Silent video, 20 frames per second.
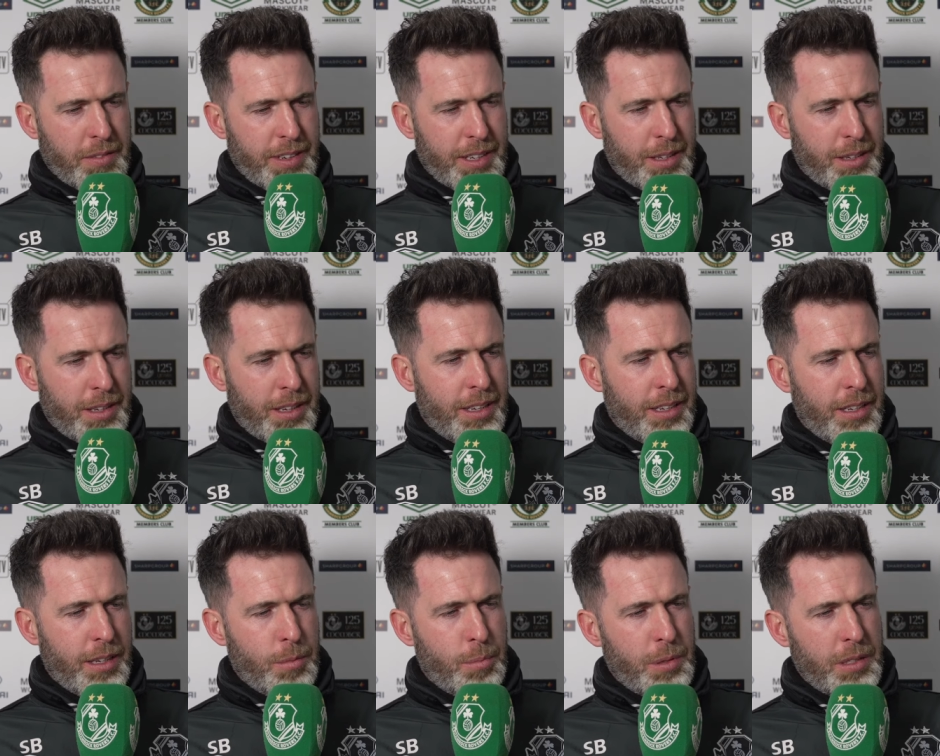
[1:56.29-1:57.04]
We've had
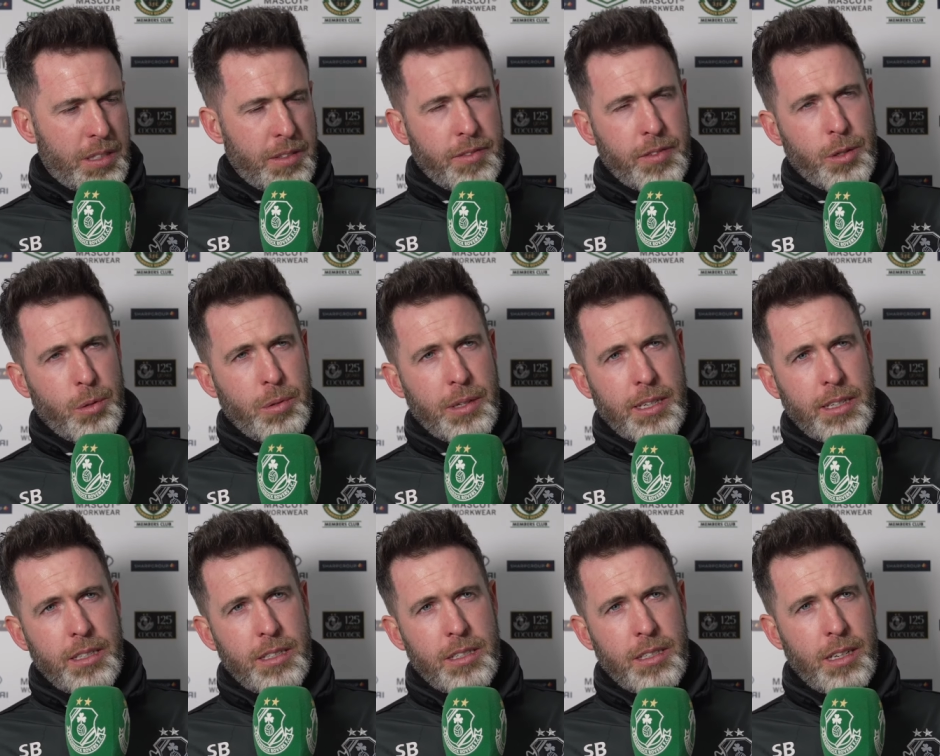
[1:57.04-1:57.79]
a, a busy few
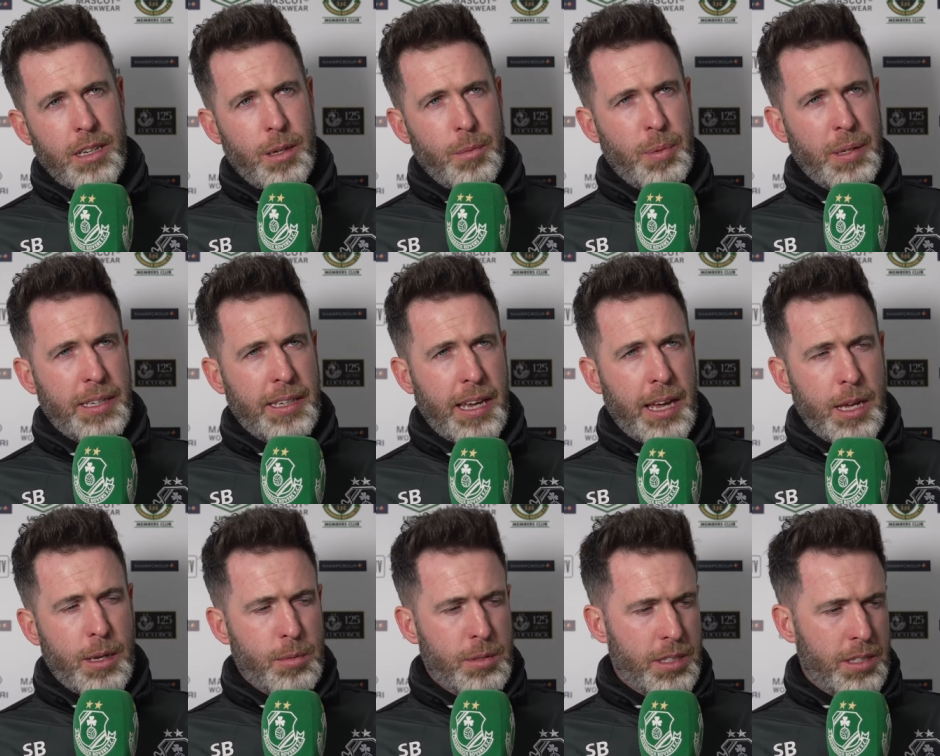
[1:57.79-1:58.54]
weeks, a lot of big
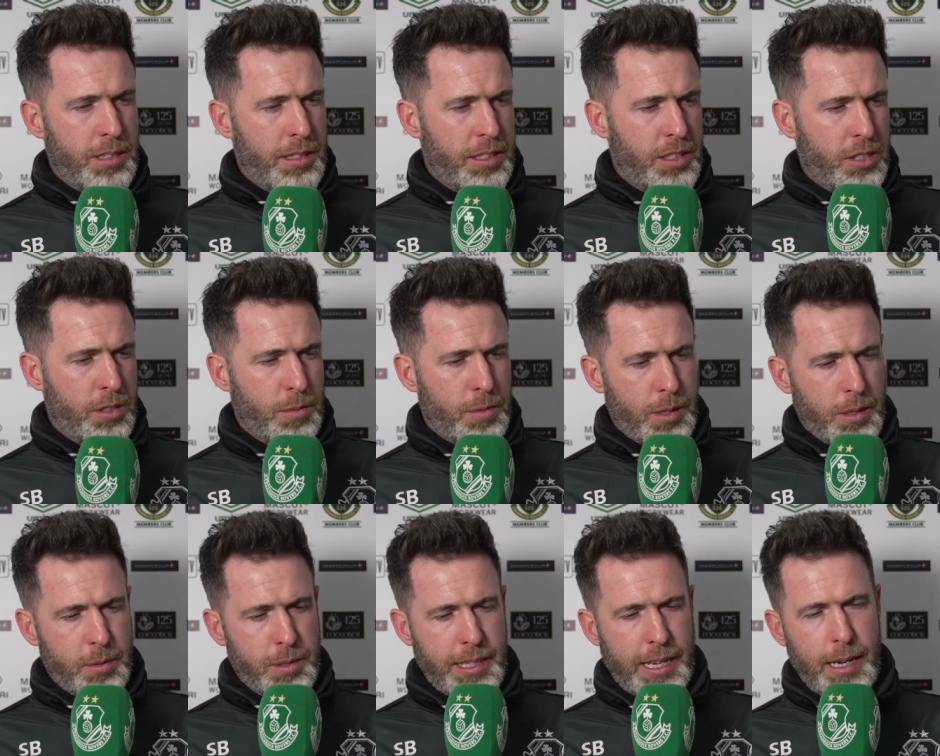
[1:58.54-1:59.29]
games, and, and
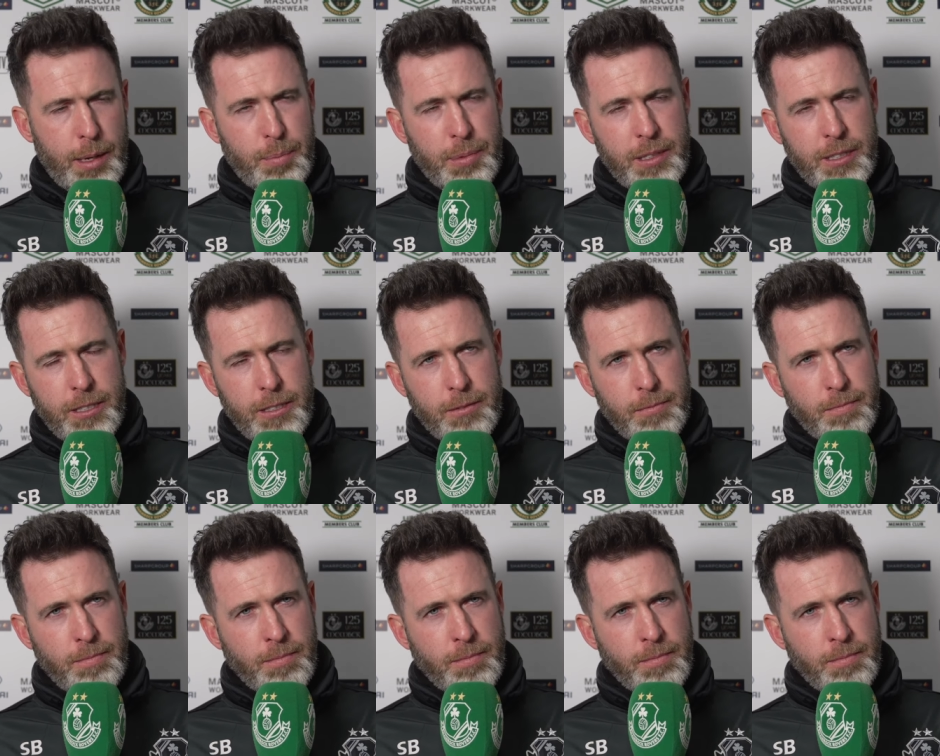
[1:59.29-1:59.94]
sometimes that happens.